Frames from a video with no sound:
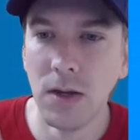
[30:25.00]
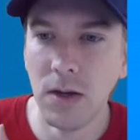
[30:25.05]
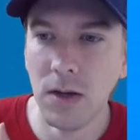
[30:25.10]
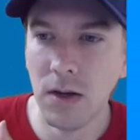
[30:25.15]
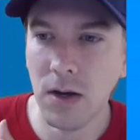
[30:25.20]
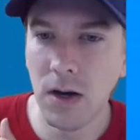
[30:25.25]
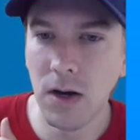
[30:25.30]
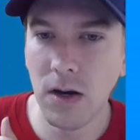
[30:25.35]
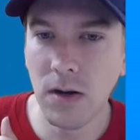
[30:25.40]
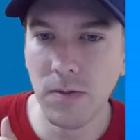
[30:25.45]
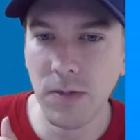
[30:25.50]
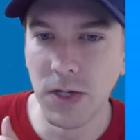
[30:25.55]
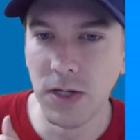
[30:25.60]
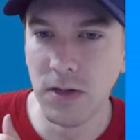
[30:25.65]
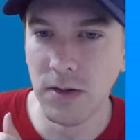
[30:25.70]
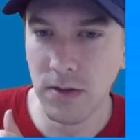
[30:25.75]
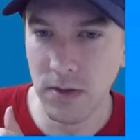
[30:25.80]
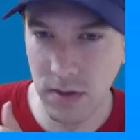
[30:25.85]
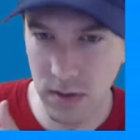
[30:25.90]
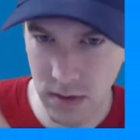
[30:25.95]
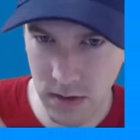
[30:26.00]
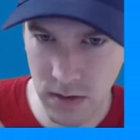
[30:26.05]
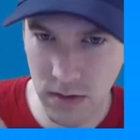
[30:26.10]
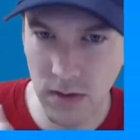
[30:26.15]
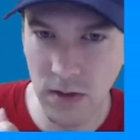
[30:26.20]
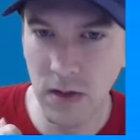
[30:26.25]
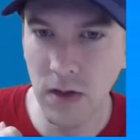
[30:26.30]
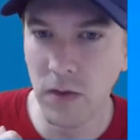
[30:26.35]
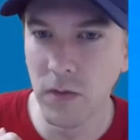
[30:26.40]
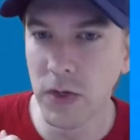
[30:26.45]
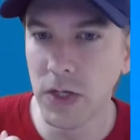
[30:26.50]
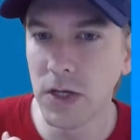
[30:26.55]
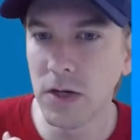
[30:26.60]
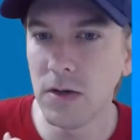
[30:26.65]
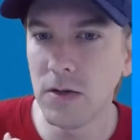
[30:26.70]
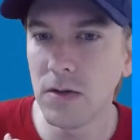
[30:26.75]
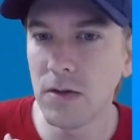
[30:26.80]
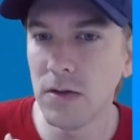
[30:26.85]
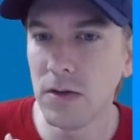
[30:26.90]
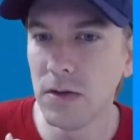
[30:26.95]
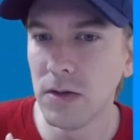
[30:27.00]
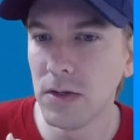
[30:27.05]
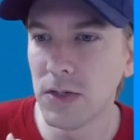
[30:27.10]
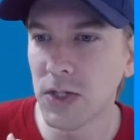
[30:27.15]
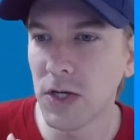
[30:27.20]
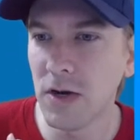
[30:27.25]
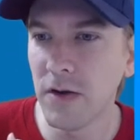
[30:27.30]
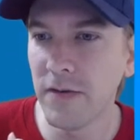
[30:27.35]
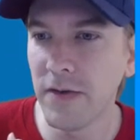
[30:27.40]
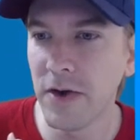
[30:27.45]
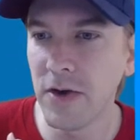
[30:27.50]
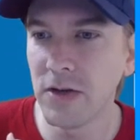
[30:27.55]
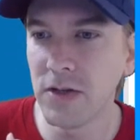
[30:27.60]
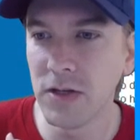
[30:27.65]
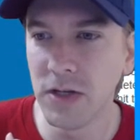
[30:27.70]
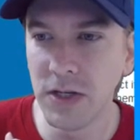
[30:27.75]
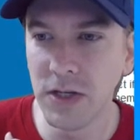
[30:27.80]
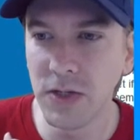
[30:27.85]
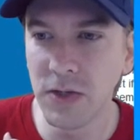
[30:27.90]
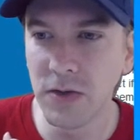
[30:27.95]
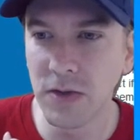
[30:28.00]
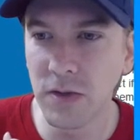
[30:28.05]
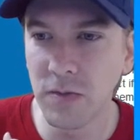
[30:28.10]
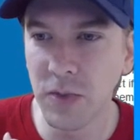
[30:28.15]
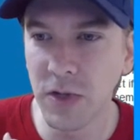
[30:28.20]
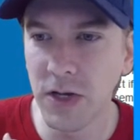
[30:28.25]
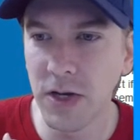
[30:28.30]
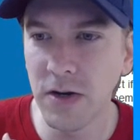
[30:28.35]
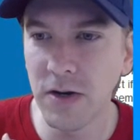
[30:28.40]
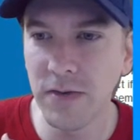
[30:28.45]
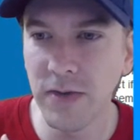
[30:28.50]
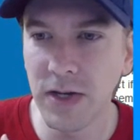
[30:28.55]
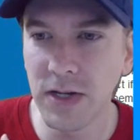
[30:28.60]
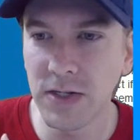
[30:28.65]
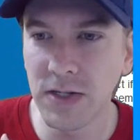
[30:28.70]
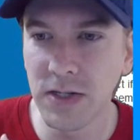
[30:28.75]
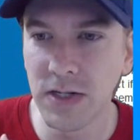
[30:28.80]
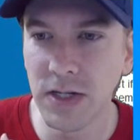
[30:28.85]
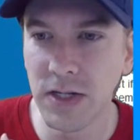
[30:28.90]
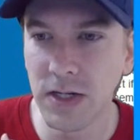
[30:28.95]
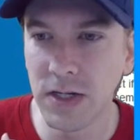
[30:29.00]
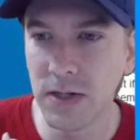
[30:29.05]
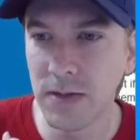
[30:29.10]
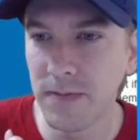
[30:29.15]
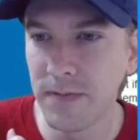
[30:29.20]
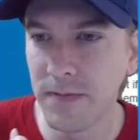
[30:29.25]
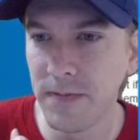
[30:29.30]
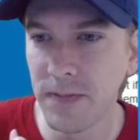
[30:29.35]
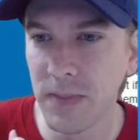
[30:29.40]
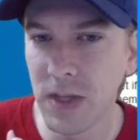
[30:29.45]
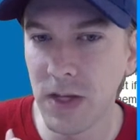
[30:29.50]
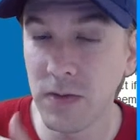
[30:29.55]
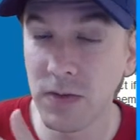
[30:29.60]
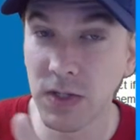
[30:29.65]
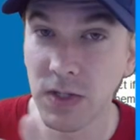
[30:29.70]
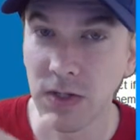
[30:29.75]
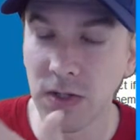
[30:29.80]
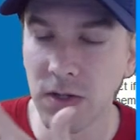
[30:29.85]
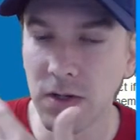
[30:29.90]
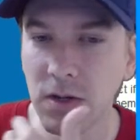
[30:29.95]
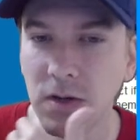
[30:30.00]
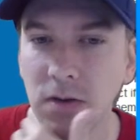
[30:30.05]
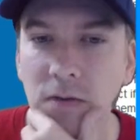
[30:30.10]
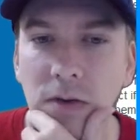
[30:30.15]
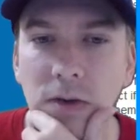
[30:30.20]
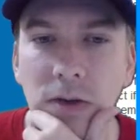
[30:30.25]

But there we go. Start firing the laser at the player. That's done. That was easy enough.